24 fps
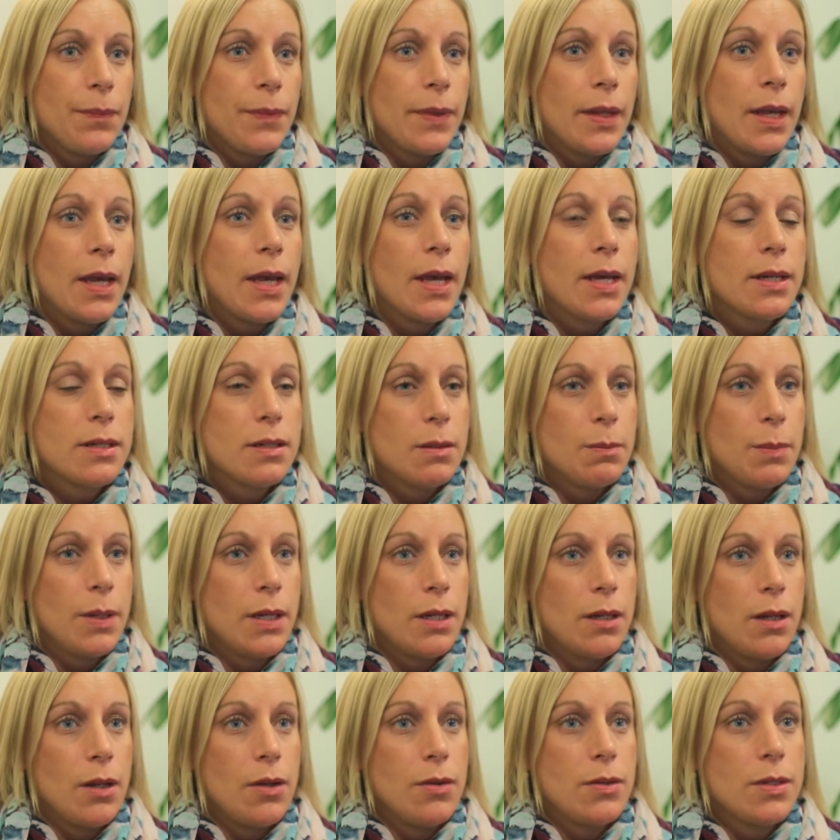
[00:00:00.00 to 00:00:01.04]
Had it
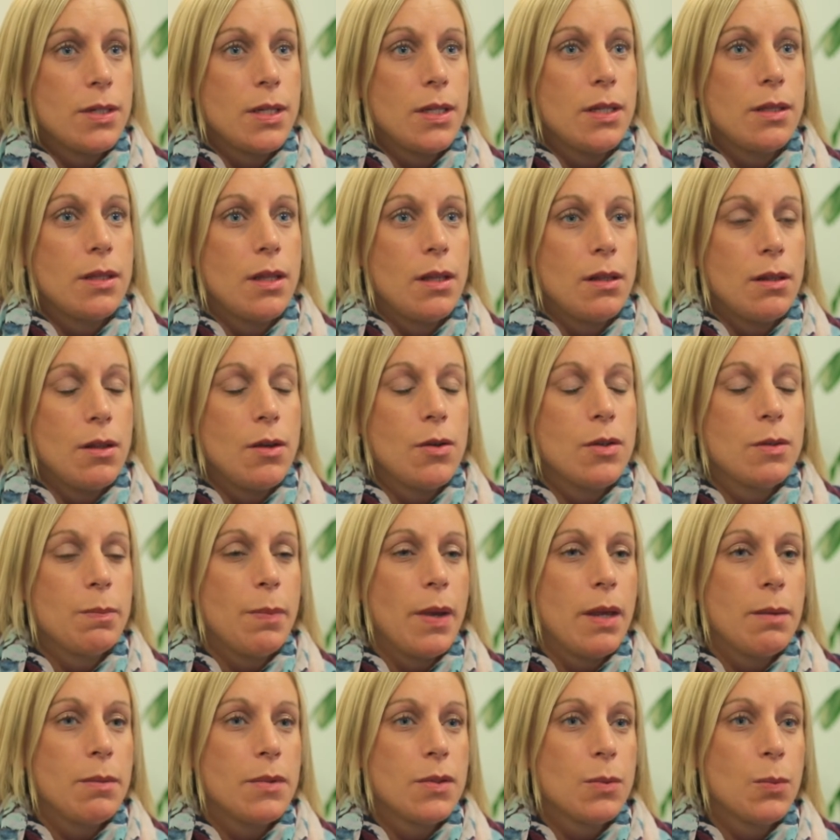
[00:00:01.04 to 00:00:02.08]
been noted, then those
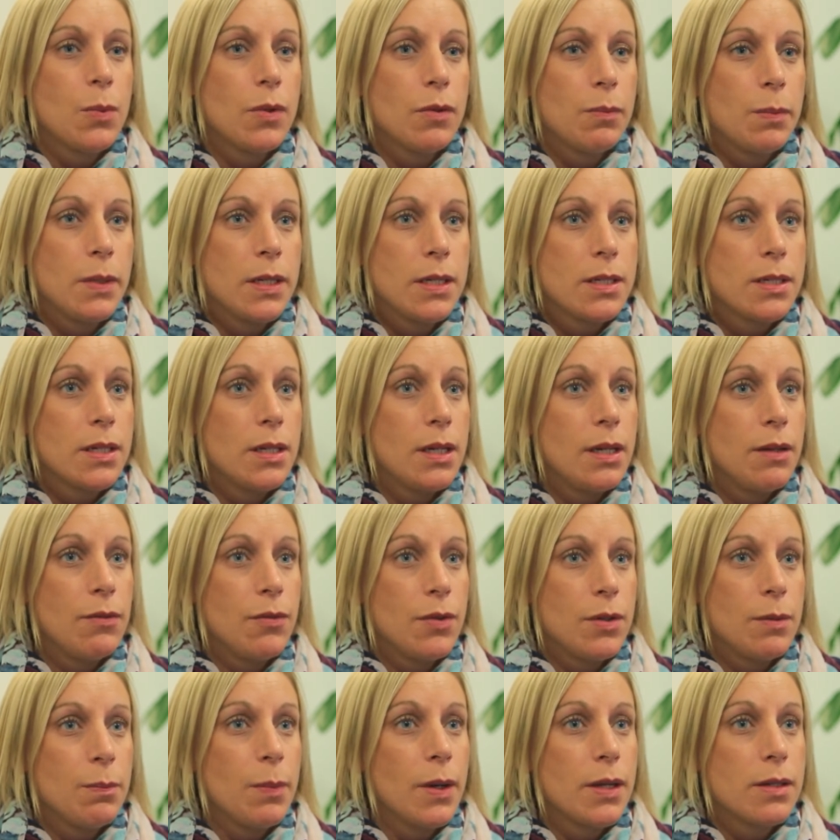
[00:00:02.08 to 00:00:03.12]
babies would have been
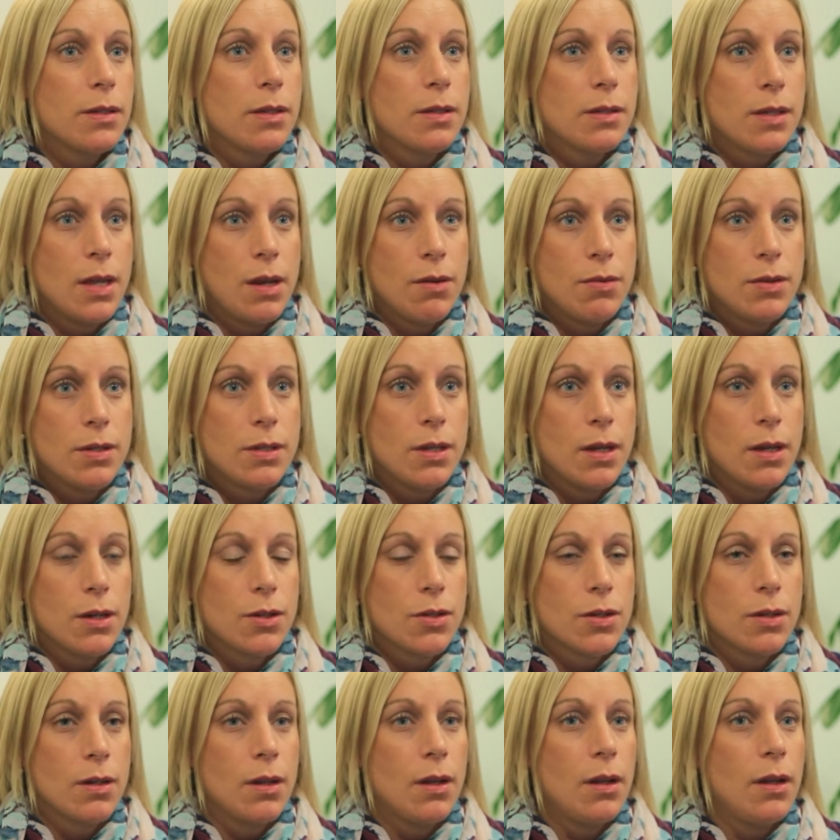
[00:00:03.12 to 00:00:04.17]
delivered by caesarean
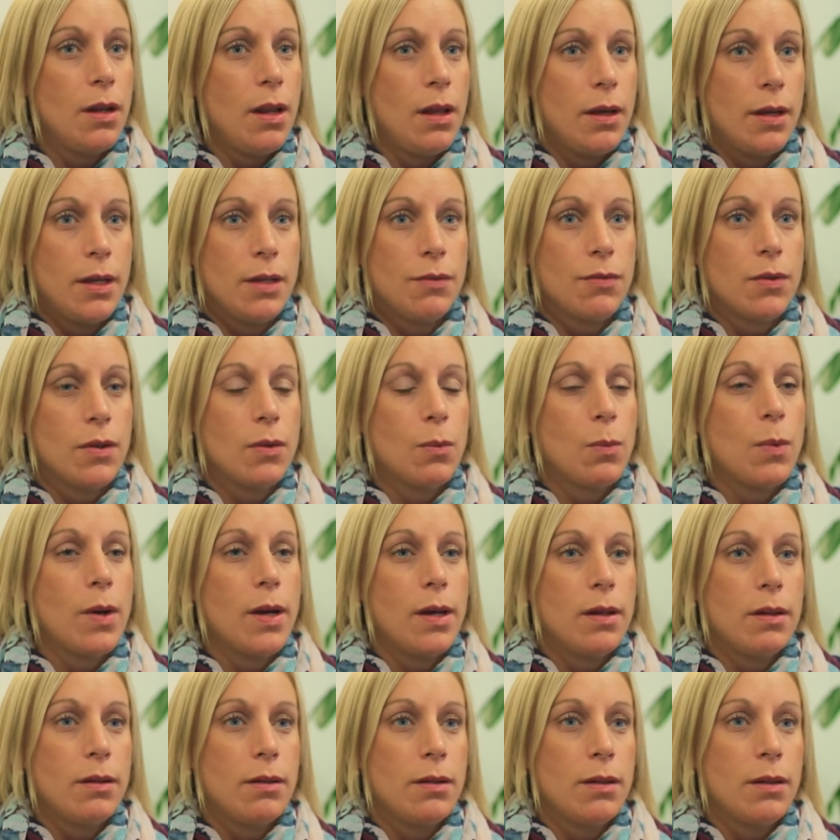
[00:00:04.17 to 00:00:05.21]
section alive and
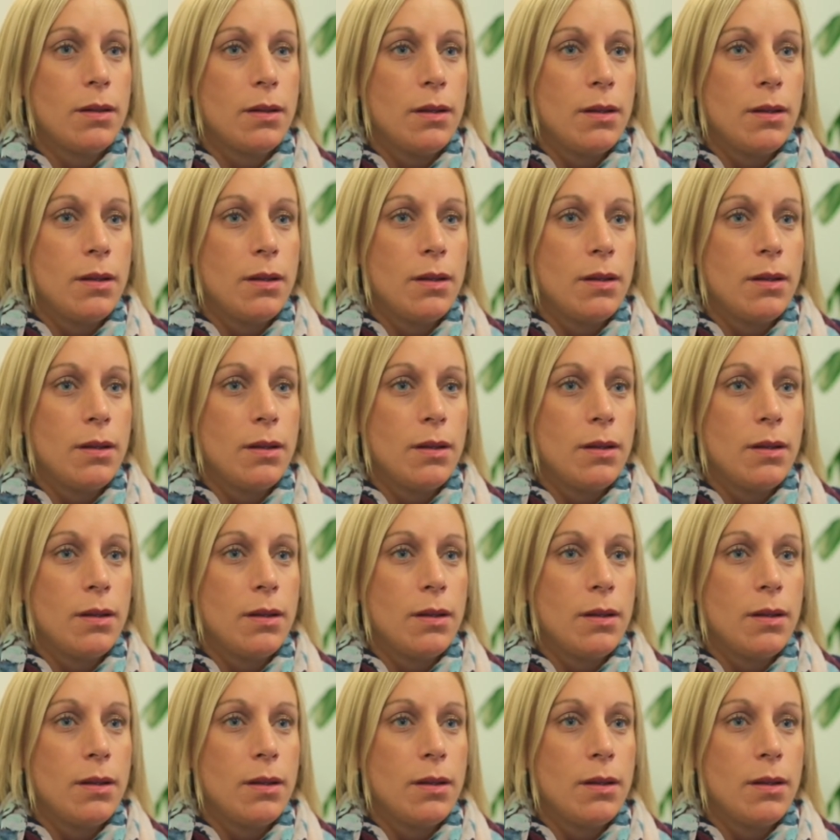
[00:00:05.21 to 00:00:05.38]
well.